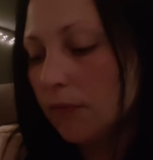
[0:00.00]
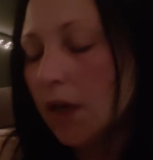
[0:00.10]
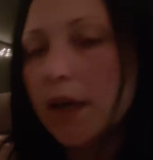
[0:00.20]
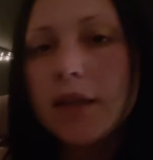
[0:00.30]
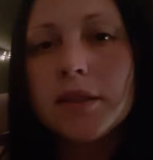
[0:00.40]

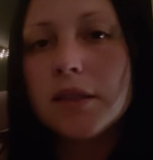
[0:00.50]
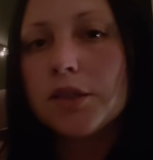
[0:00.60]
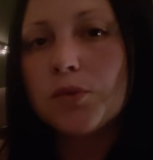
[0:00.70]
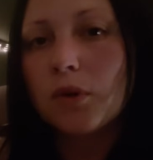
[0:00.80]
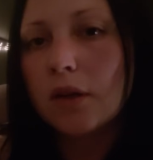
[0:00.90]
I guess I
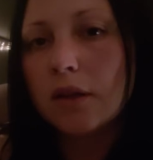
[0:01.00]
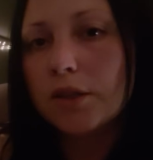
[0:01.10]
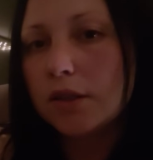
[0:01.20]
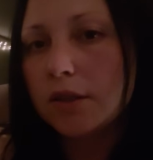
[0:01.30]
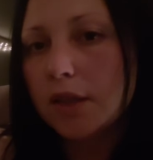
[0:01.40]
just want to
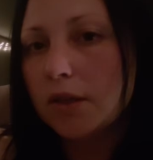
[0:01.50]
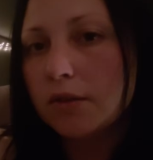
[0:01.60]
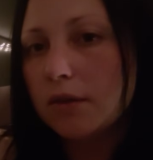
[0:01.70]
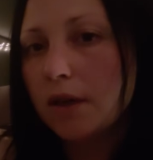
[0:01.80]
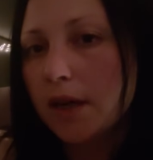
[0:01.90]
let y'all
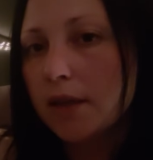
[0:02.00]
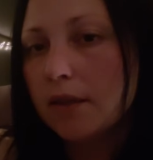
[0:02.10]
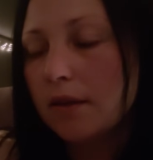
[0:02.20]
know, I,